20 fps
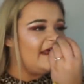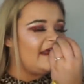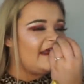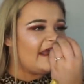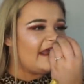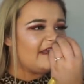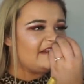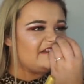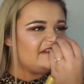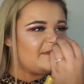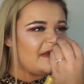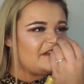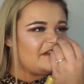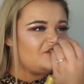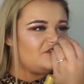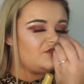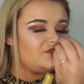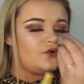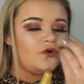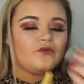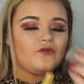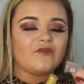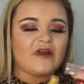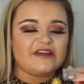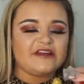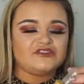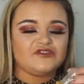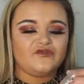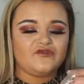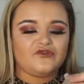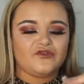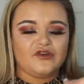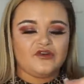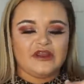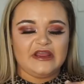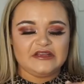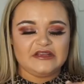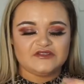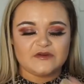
Like, it smells so fresh and fruity,